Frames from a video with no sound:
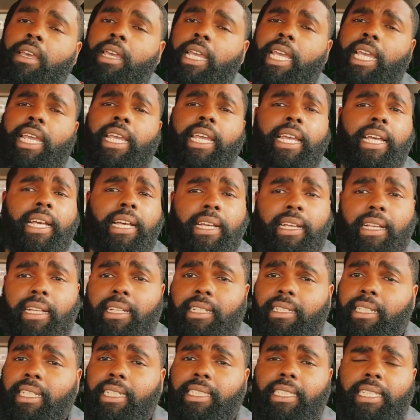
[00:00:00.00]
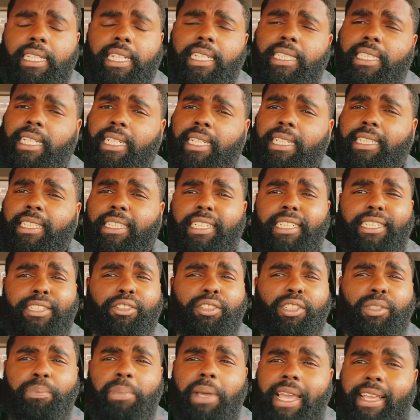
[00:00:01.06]
and uh, listening to this
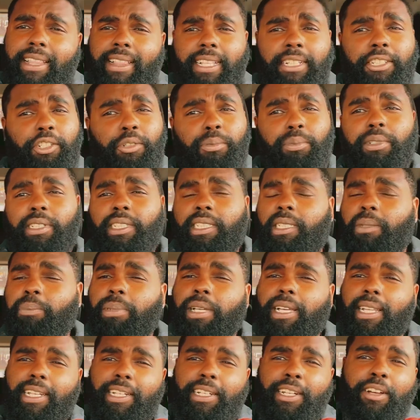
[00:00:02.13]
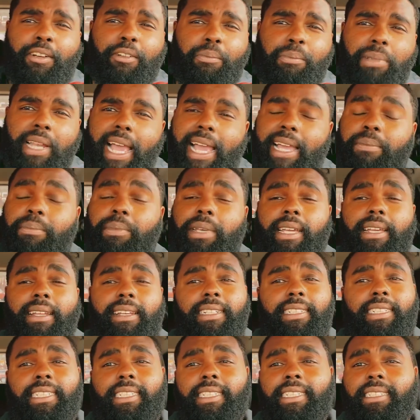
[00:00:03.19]
disrespect that you've been spilling on black men
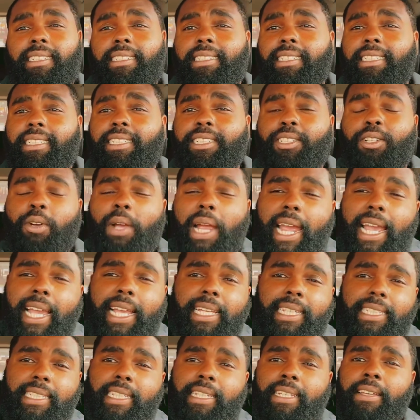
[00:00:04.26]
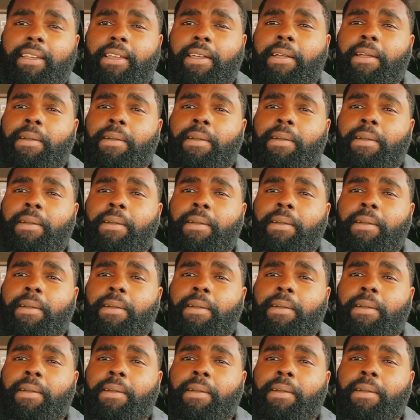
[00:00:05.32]
is just it's crazy.